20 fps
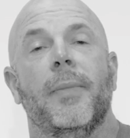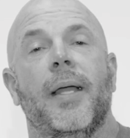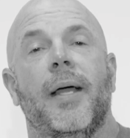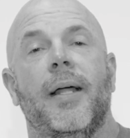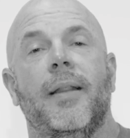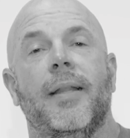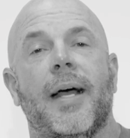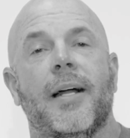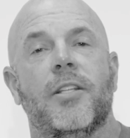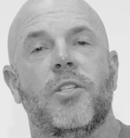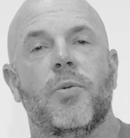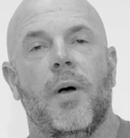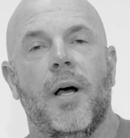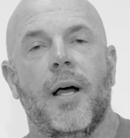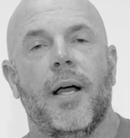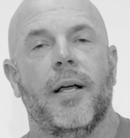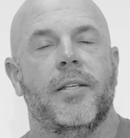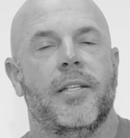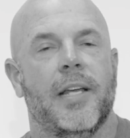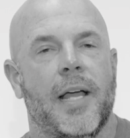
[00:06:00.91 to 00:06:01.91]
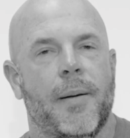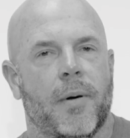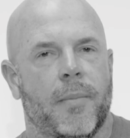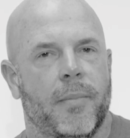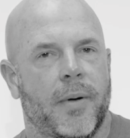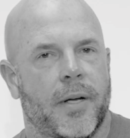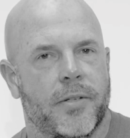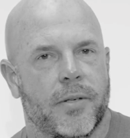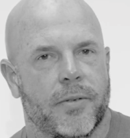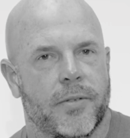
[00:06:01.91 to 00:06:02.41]
And that's why tapered
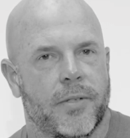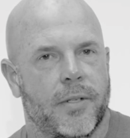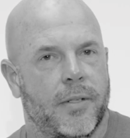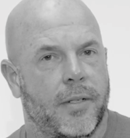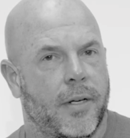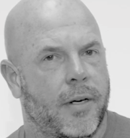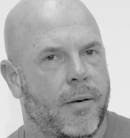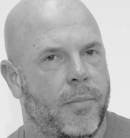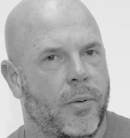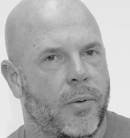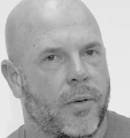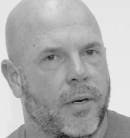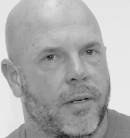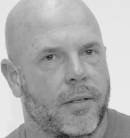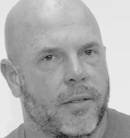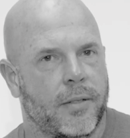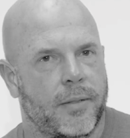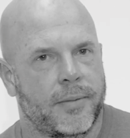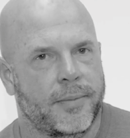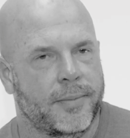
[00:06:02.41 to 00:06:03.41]
muzzles, they're important.